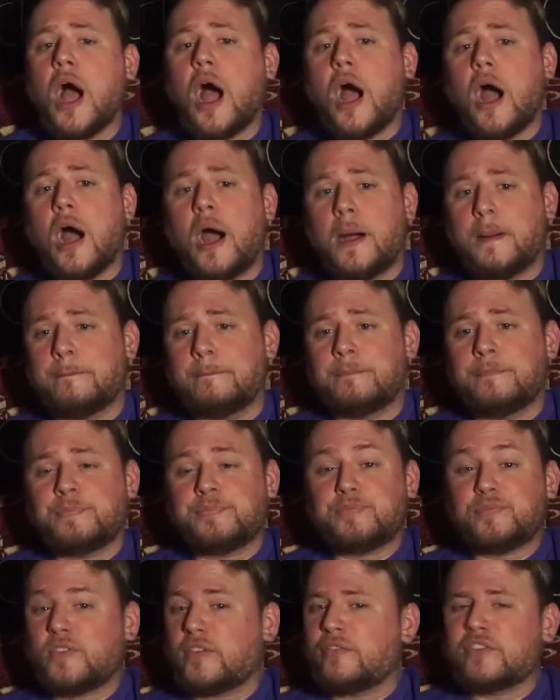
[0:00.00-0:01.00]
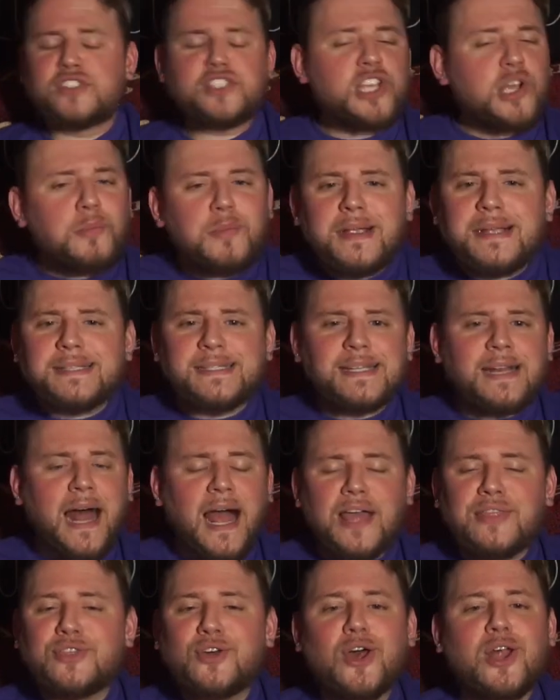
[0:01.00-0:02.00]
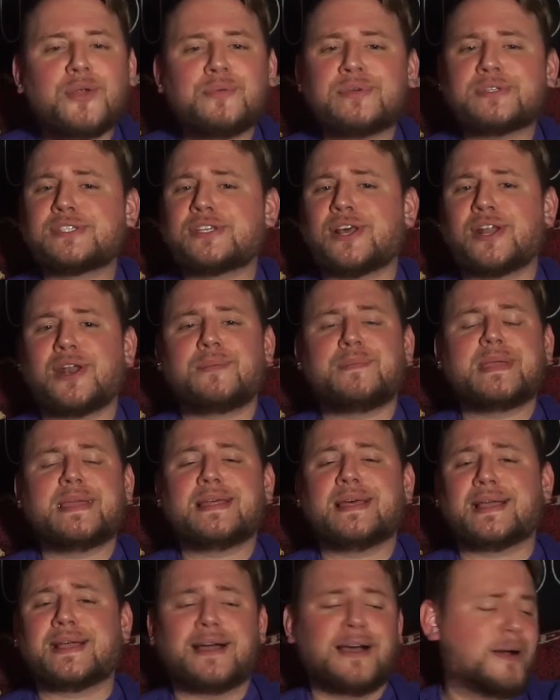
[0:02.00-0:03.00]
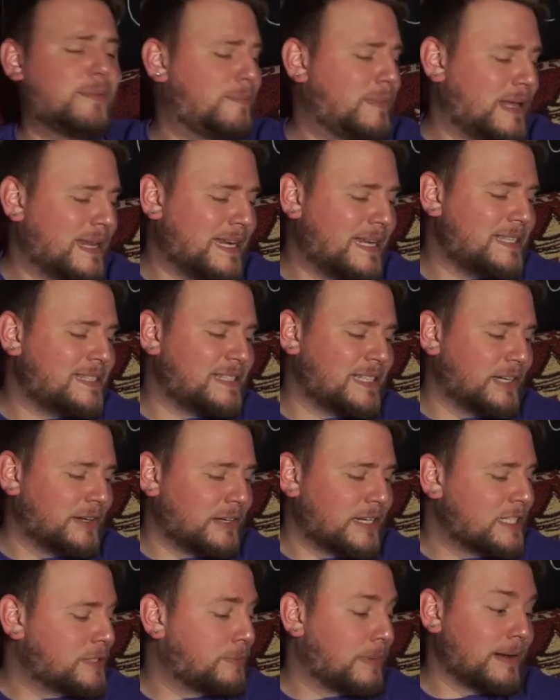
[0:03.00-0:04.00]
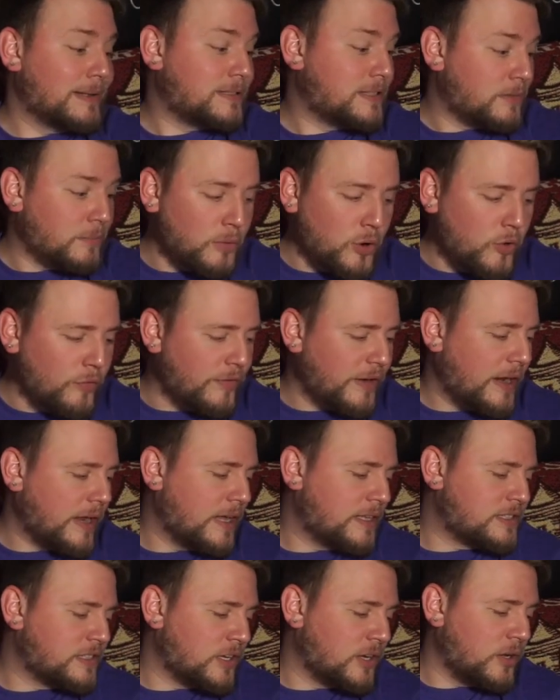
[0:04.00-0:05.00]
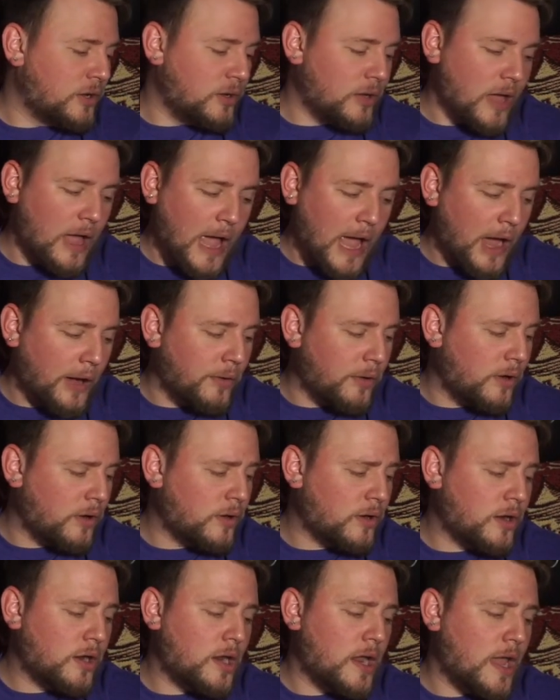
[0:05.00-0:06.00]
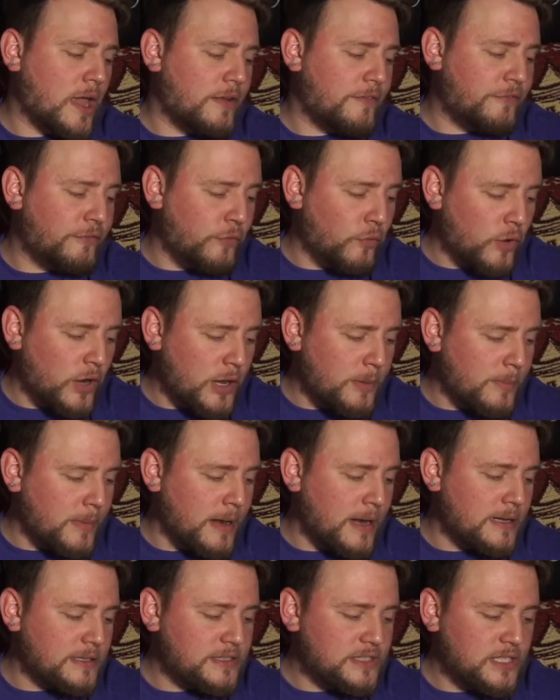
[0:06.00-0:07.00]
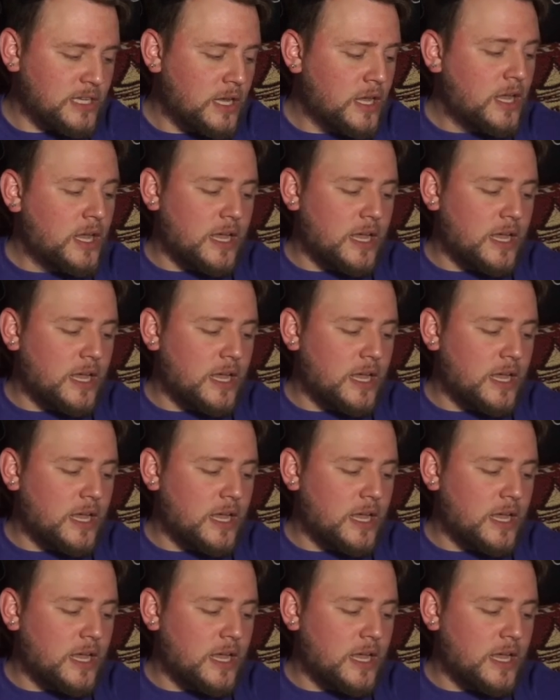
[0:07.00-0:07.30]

For some reason, I thought it was going to be like a mini series, but it's a movie. It's an hour and 40 minutes.